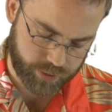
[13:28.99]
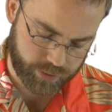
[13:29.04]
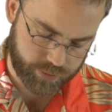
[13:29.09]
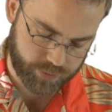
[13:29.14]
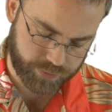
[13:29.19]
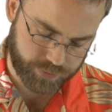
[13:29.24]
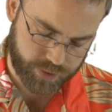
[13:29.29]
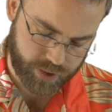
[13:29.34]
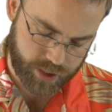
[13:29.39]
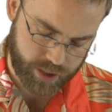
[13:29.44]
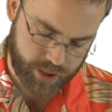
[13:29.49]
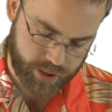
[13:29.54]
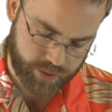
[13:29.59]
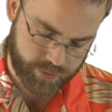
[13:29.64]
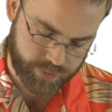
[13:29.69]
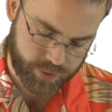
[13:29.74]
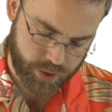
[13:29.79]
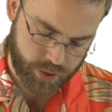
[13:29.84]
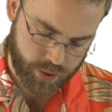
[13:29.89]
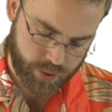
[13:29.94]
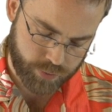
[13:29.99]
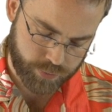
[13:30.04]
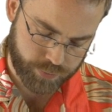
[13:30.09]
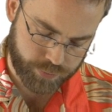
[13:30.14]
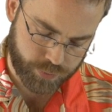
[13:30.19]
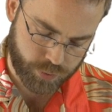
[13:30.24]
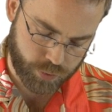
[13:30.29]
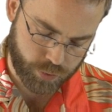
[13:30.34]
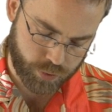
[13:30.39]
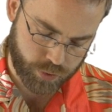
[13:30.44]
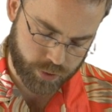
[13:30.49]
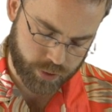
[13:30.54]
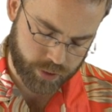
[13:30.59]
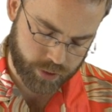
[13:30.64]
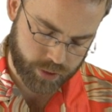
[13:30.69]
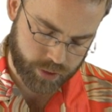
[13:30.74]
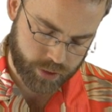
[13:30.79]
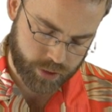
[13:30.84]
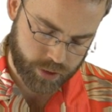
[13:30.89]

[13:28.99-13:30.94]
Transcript: It's 5, 4,